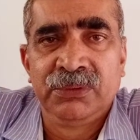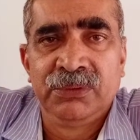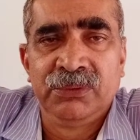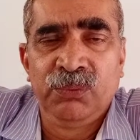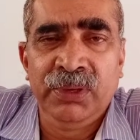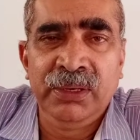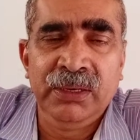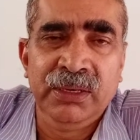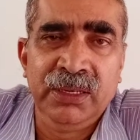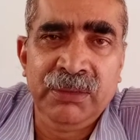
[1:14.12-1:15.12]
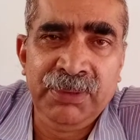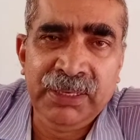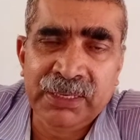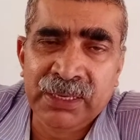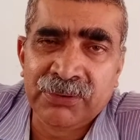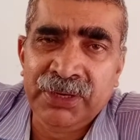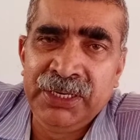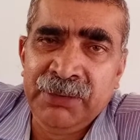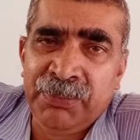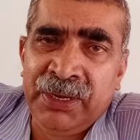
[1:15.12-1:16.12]
When America got
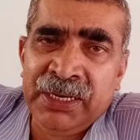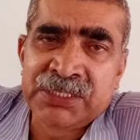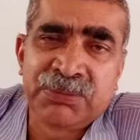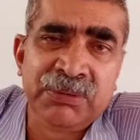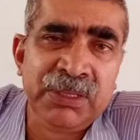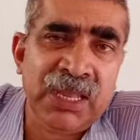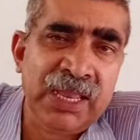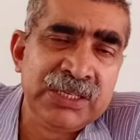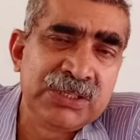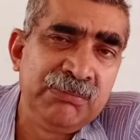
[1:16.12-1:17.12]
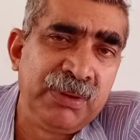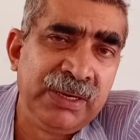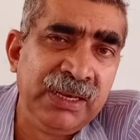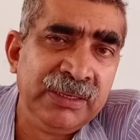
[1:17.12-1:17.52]
independence from the hands of Britain,